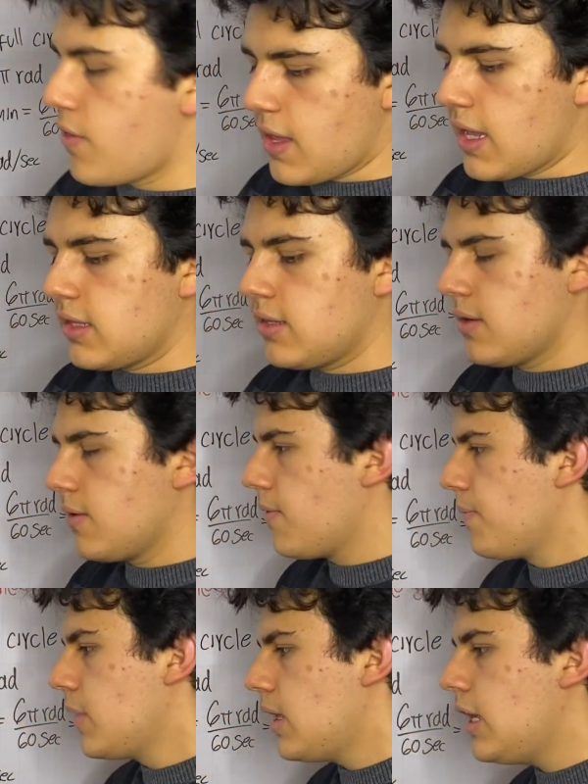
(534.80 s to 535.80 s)
that
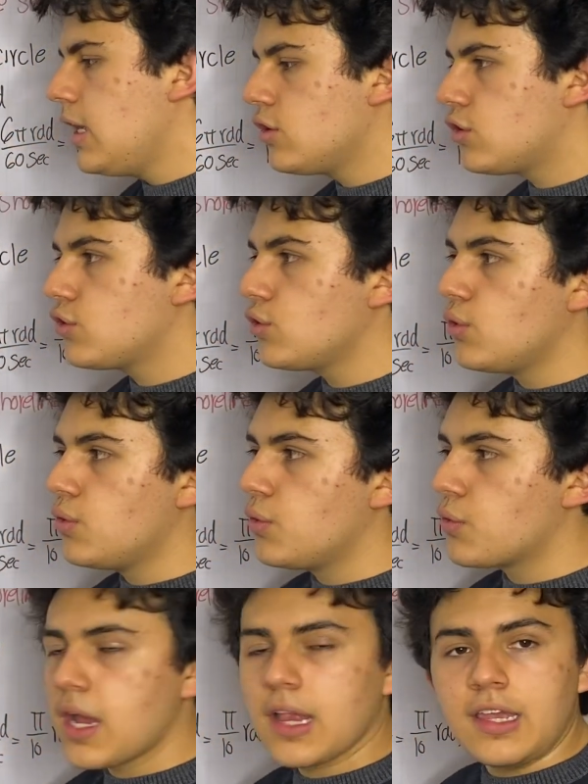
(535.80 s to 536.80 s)
into
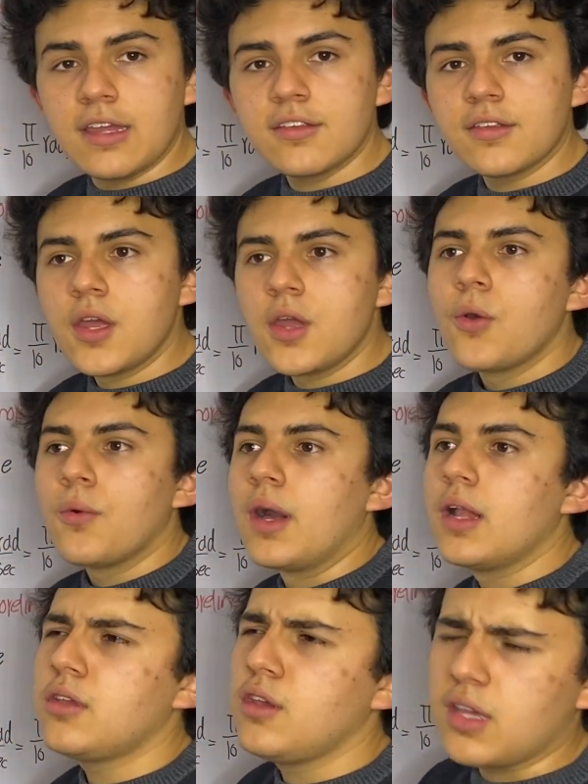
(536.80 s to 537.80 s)
radians,
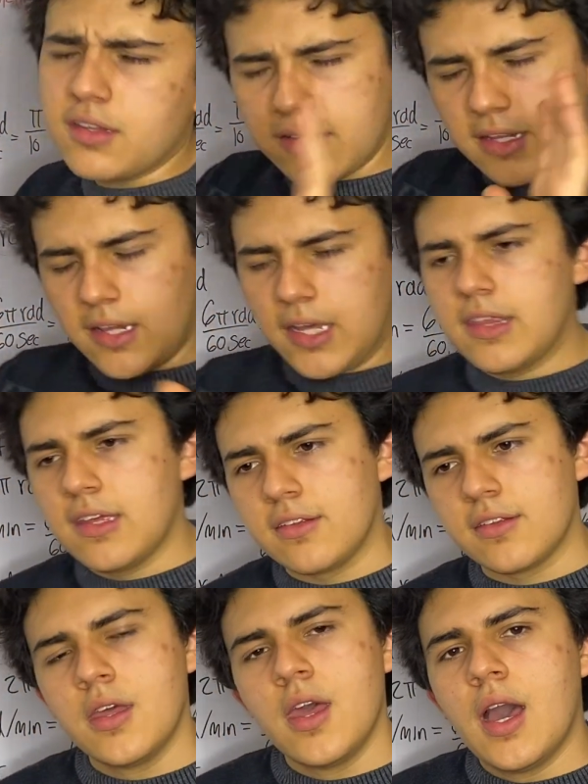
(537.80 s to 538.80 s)
well, you can see it like
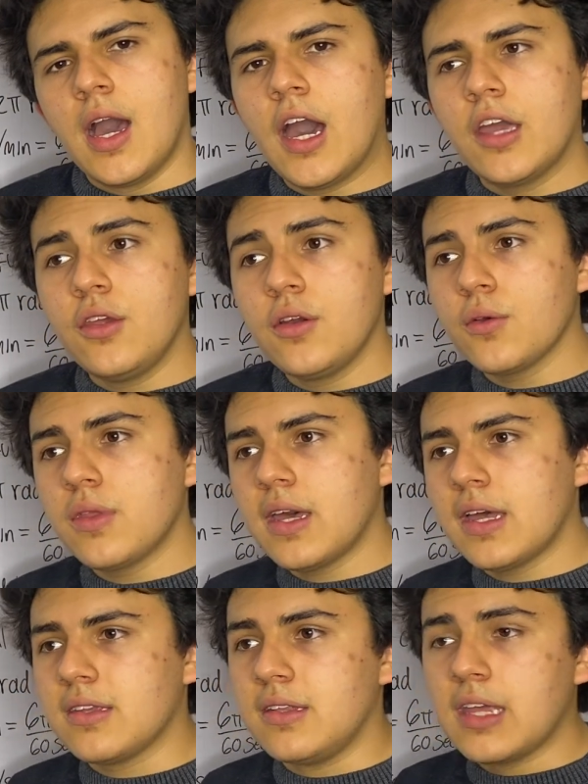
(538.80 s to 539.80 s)
this. Uh, you know
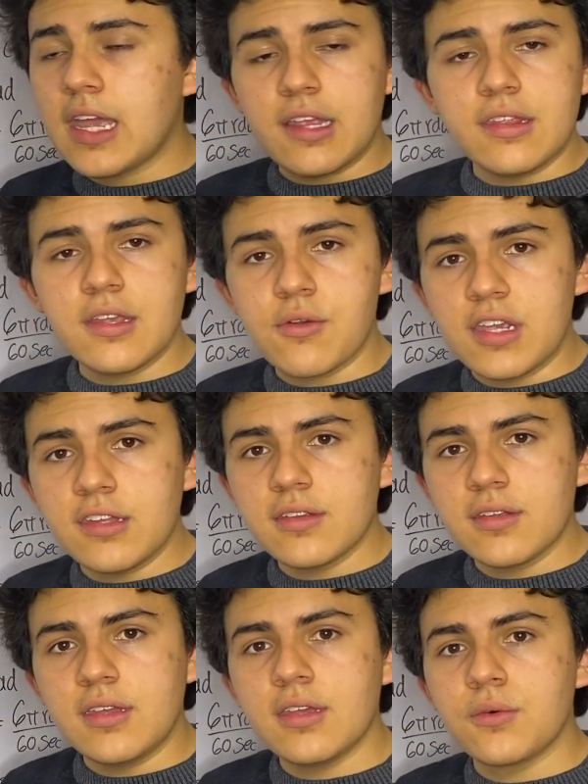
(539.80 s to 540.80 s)
that ninety degrees
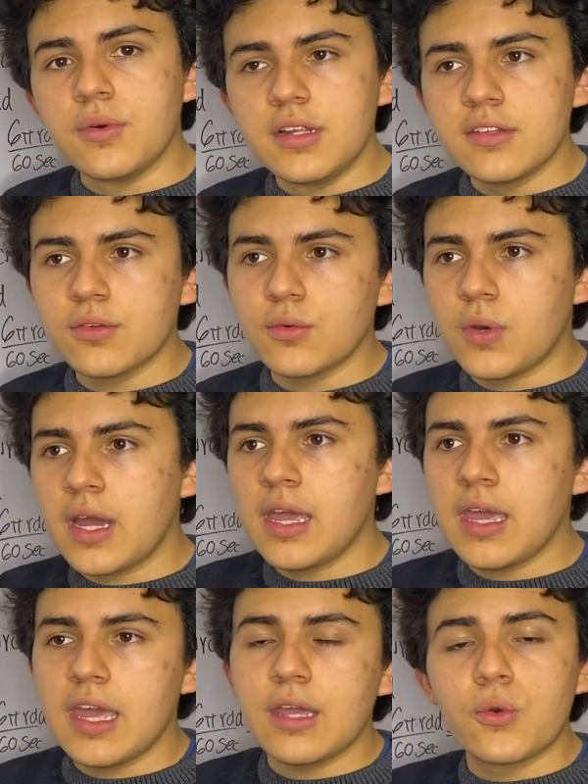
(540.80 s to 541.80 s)
equals
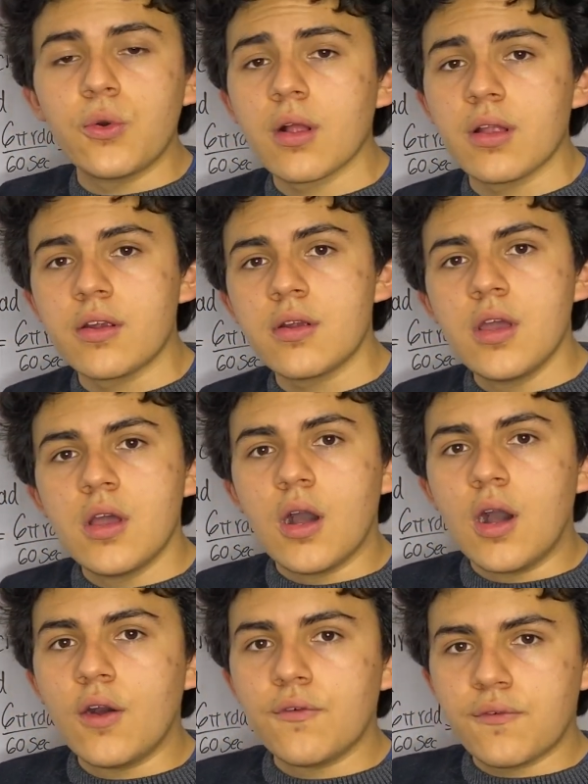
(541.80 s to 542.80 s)
a, a quarter
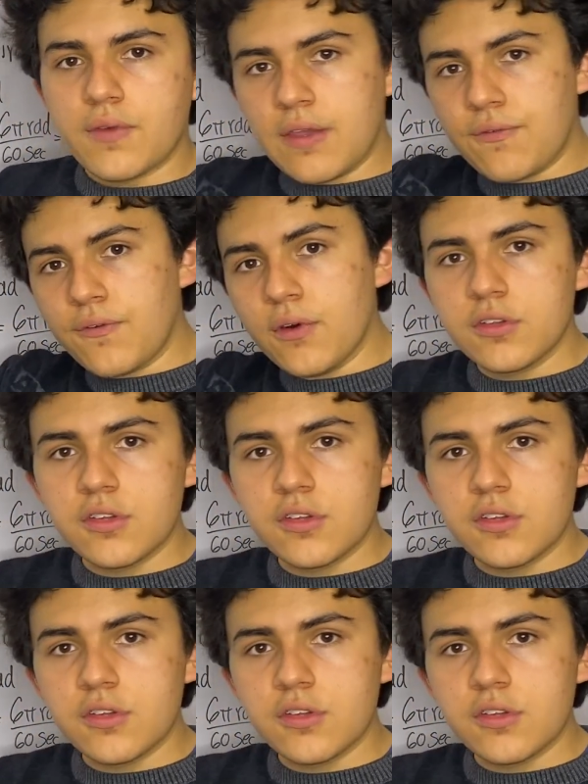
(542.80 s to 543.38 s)
of a full